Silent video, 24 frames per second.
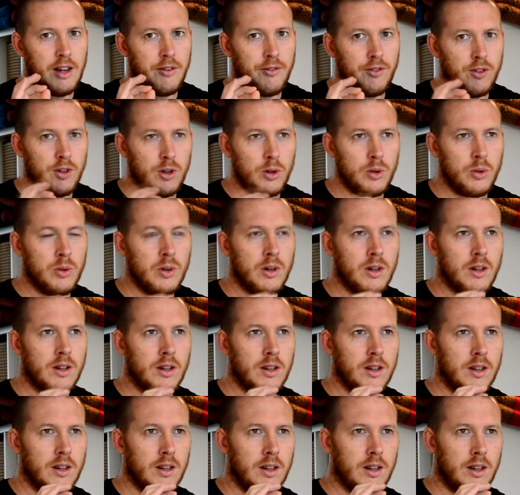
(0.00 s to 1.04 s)
you
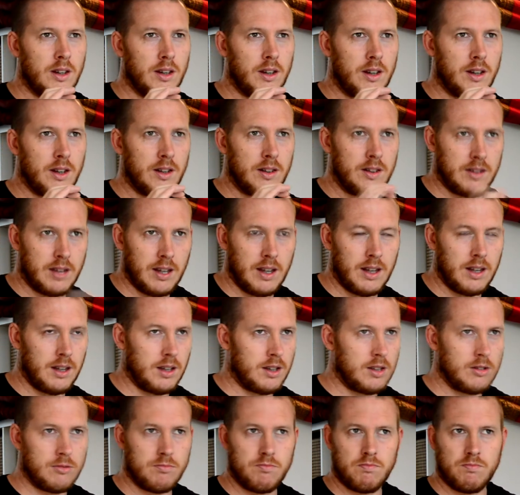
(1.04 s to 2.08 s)
can
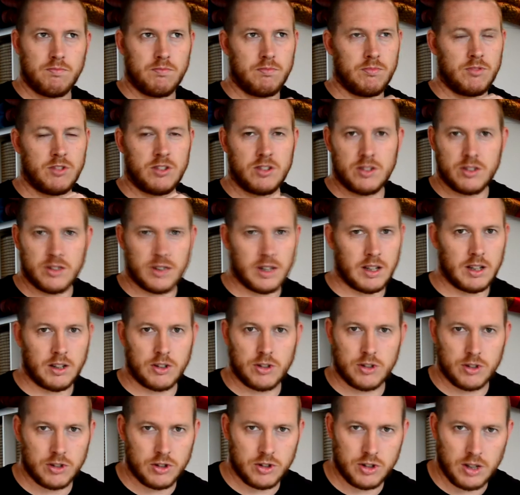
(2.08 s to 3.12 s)
take
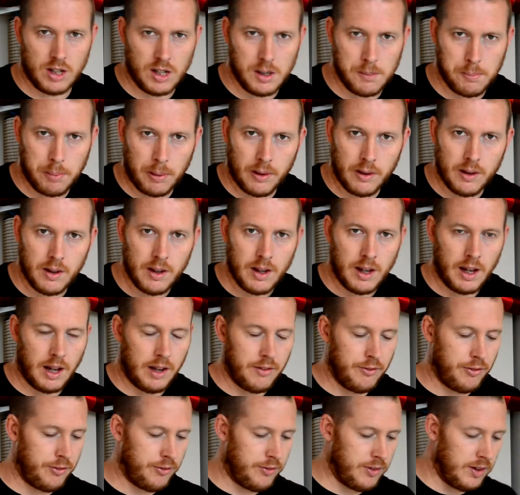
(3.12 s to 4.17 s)
6 sheep
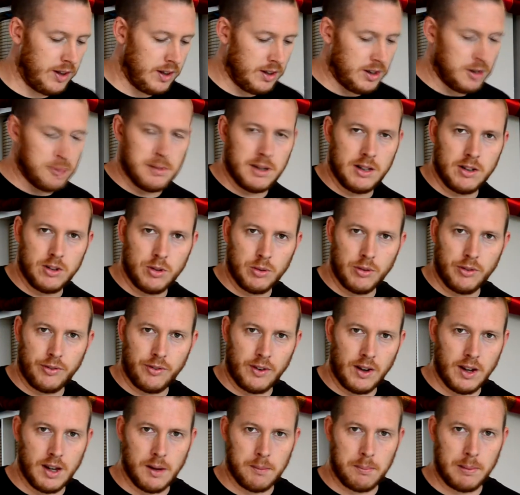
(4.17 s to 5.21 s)
and feed them into a
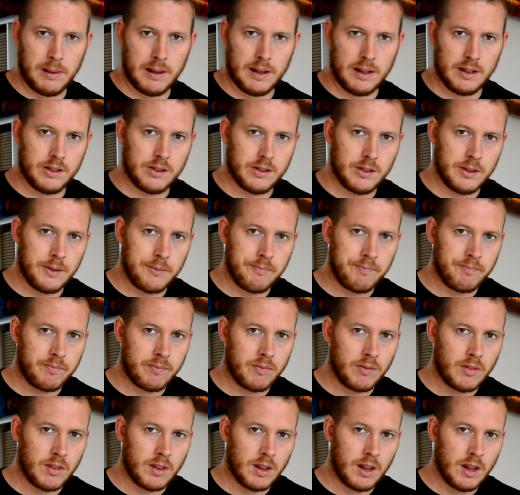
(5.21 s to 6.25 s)
fireplace
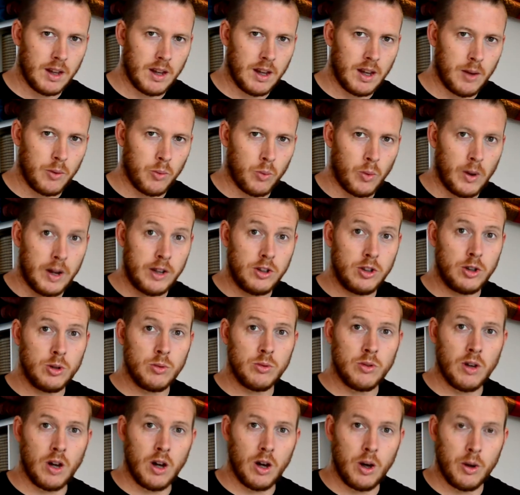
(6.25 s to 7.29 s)
when you
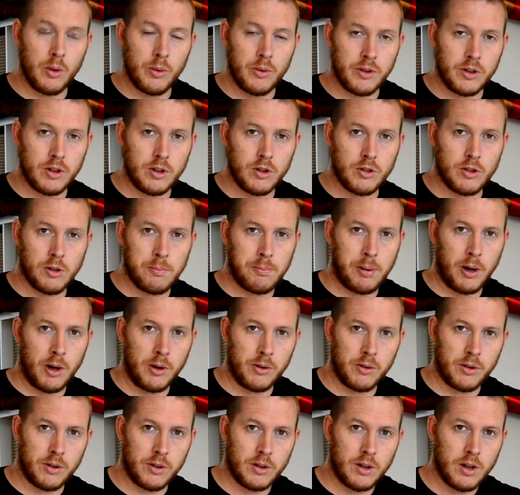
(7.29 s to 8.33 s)
know that your
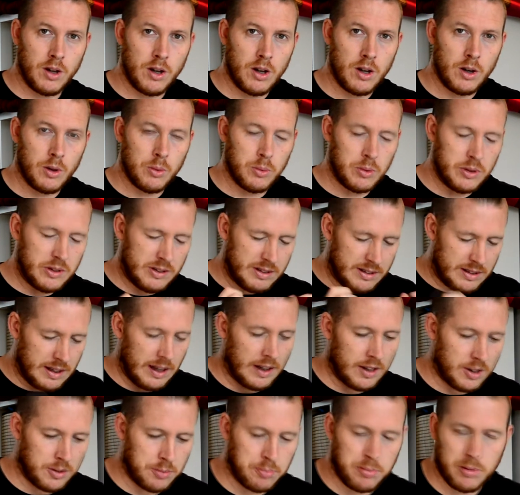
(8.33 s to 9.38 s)
opponent was
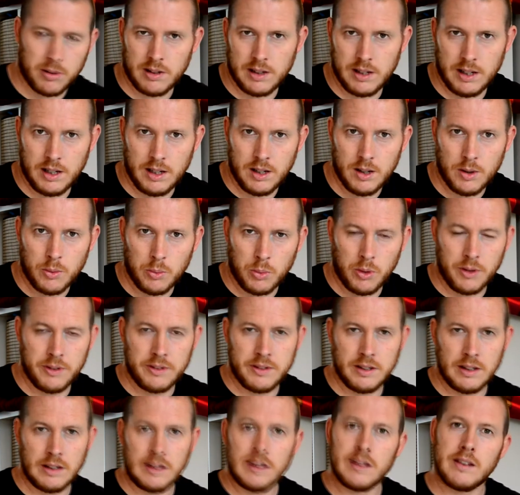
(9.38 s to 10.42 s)
desperately
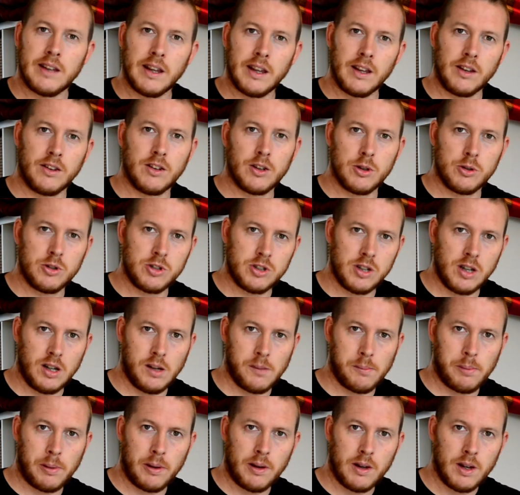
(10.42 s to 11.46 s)
wanting to take those
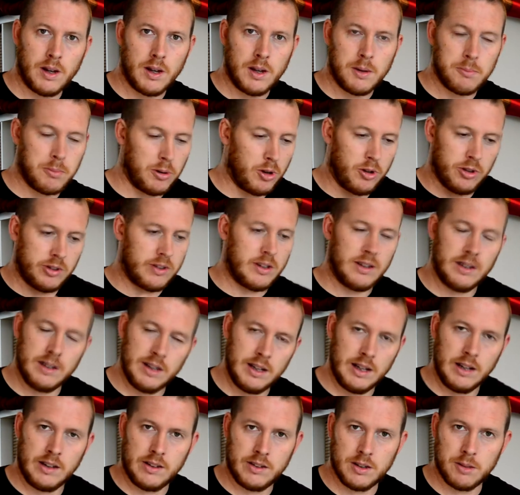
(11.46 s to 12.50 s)
sheep because he
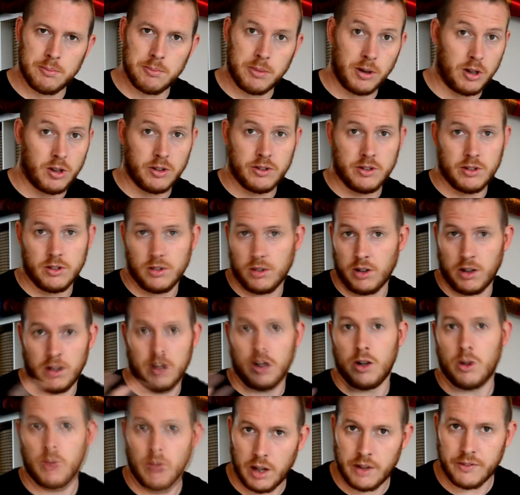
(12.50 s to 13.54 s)
needs them because he's got
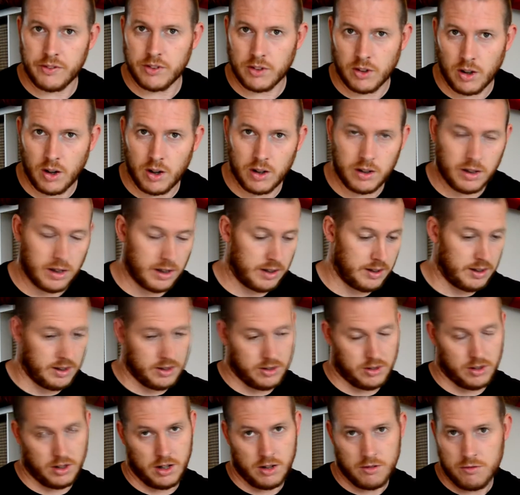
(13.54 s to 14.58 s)
no livestock and
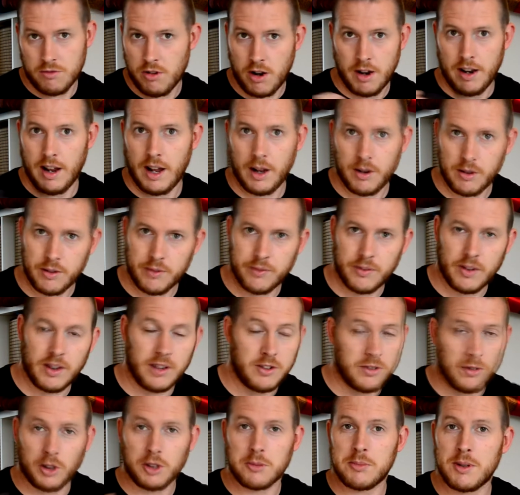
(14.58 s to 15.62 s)
he's not going to
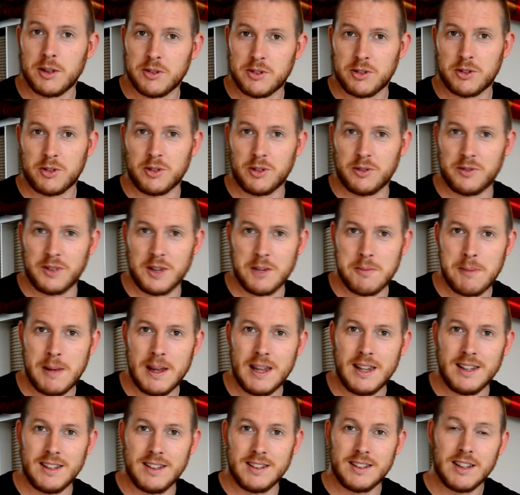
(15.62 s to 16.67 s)
be able to score
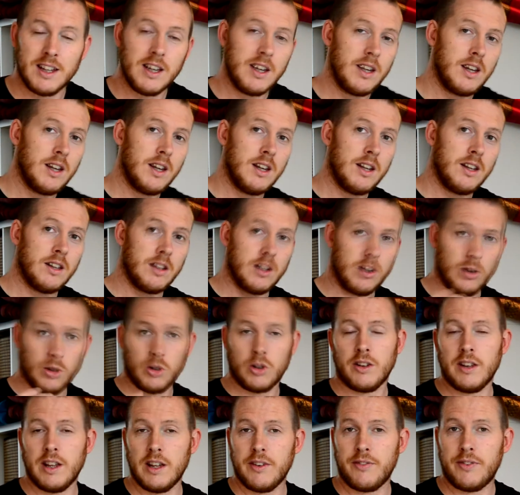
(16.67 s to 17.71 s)
VPs, the look
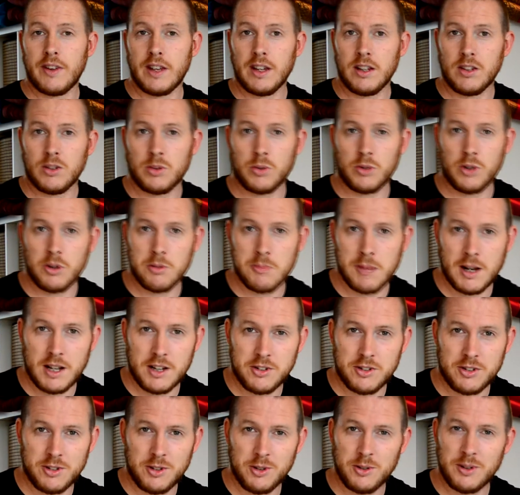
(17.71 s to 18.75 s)
on their face when you
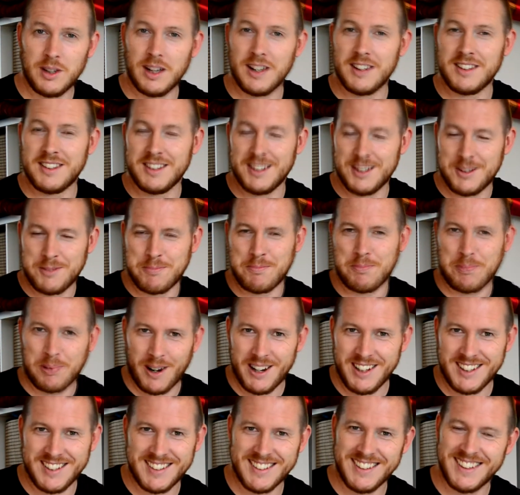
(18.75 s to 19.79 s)
manage to do that is
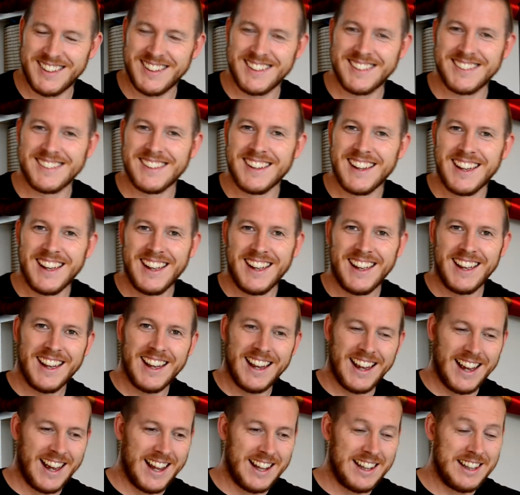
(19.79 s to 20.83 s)
priceless.
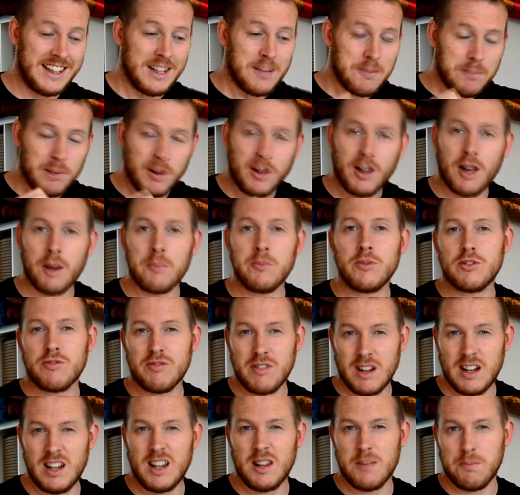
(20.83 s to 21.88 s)
And it becomes a
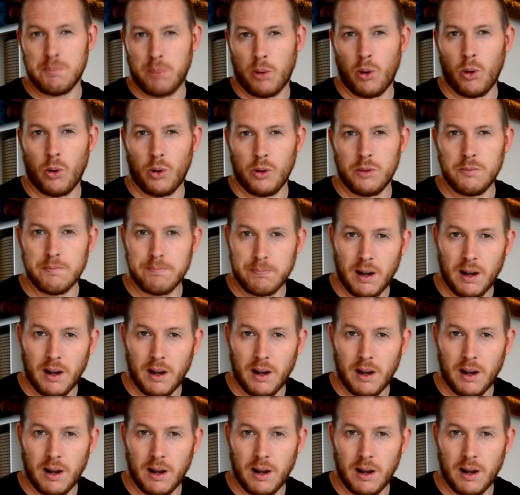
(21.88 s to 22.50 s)
really important